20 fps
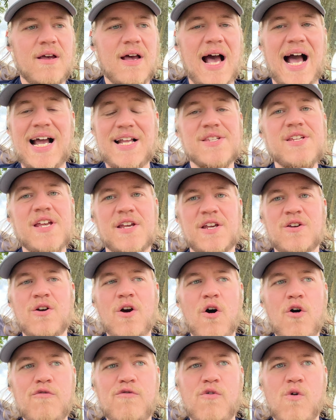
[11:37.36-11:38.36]
I'd say
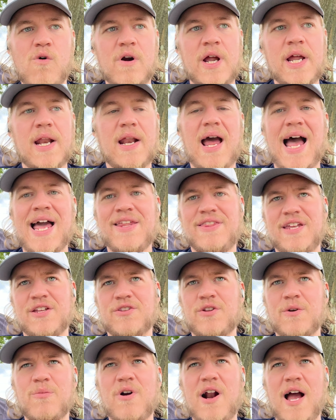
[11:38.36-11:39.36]
go for it. I think
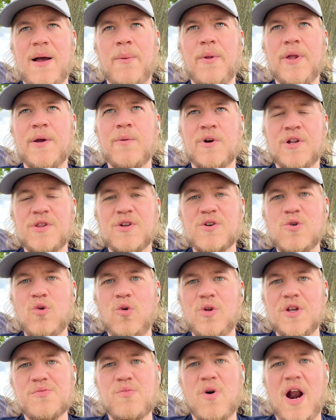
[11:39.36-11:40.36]
they're probably one of the
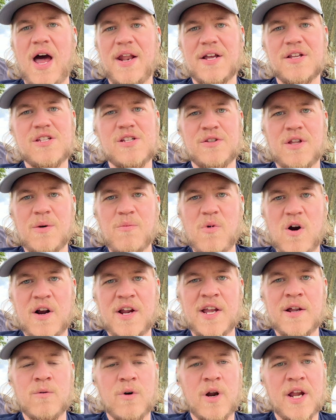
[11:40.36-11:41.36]
coolest products on the
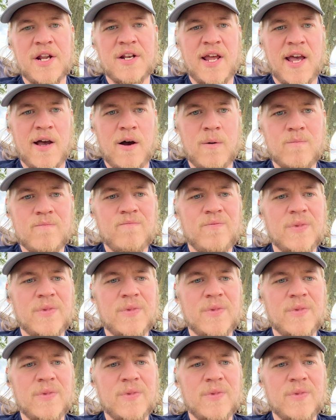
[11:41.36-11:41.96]
market right now.